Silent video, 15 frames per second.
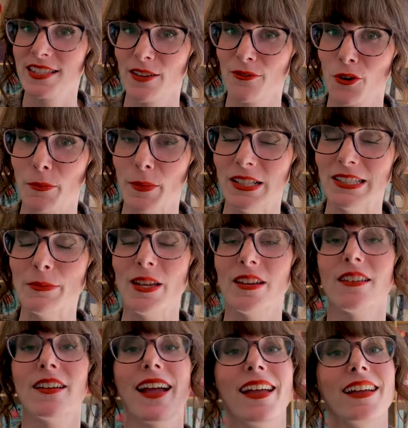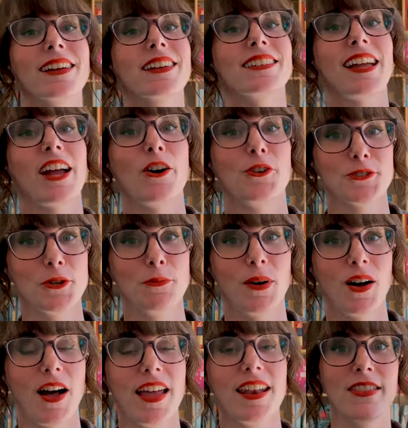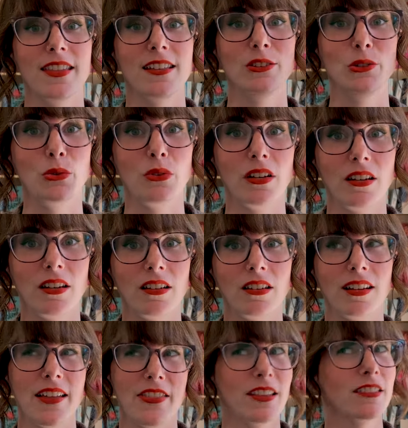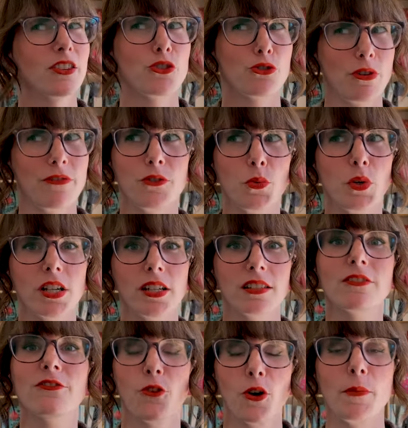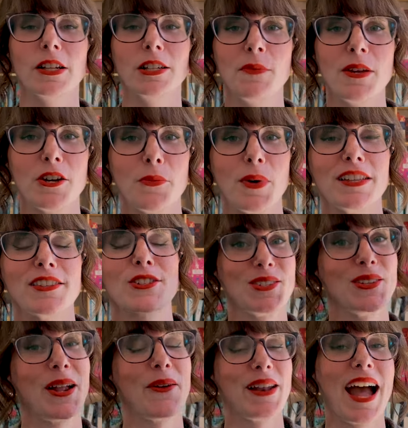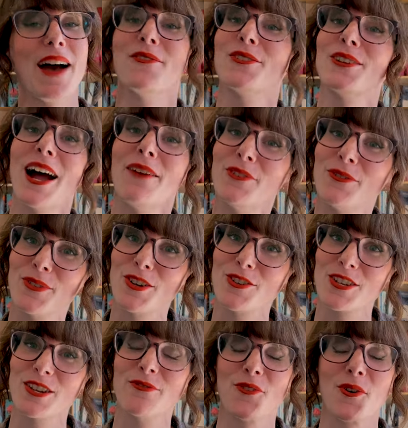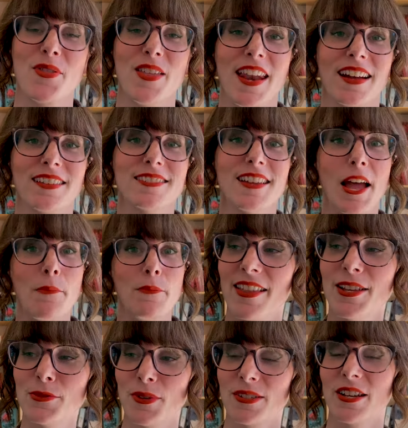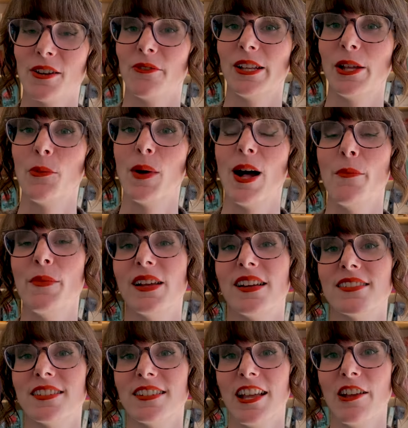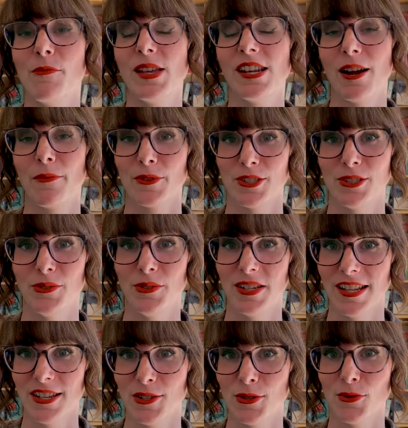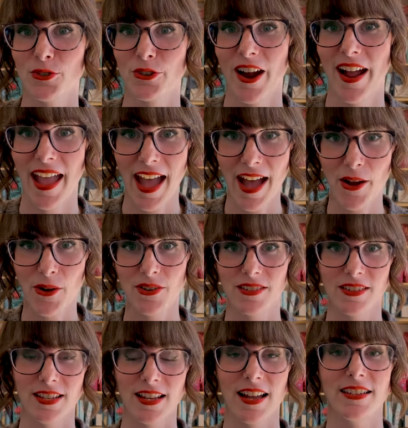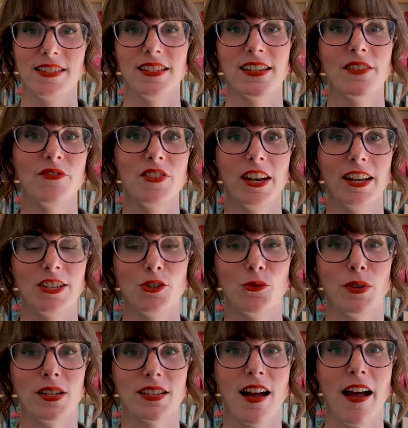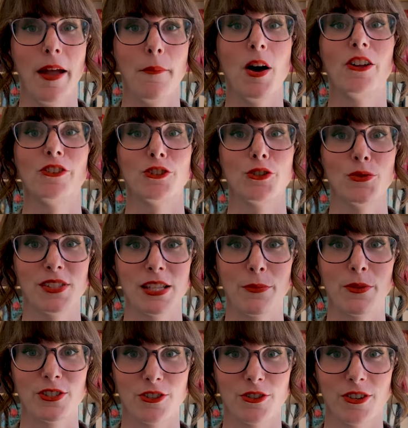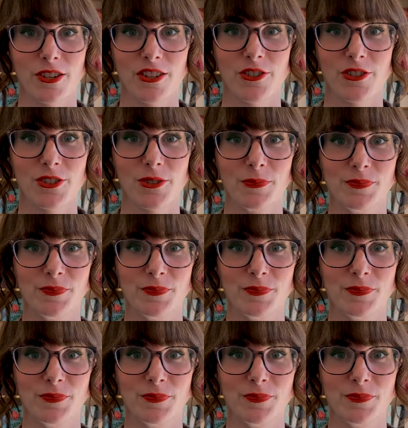that four millimeter. And I also bought the Lykke, I think the Driftwood four millimeter one so that I would have a travel version for the next time. This worked out really well because it gave me an opportunity to try out the idea of knitting two at a time on two separate circulars